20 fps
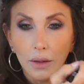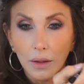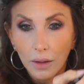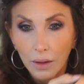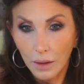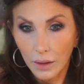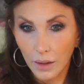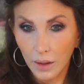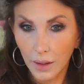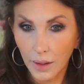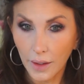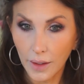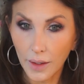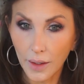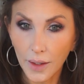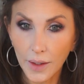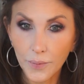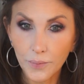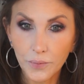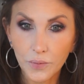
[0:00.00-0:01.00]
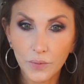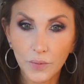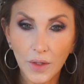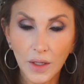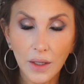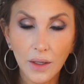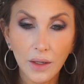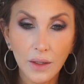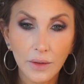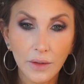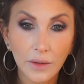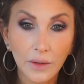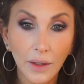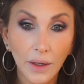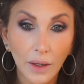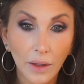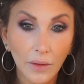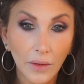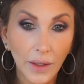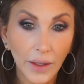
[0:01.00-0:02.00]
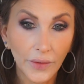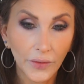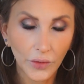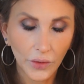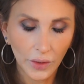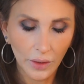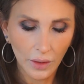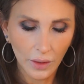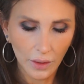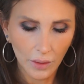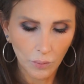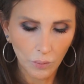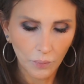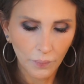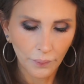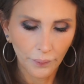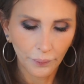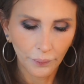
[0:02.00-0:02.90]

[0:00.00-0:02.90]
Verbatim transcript: All right, I'm hitting the tight lines again.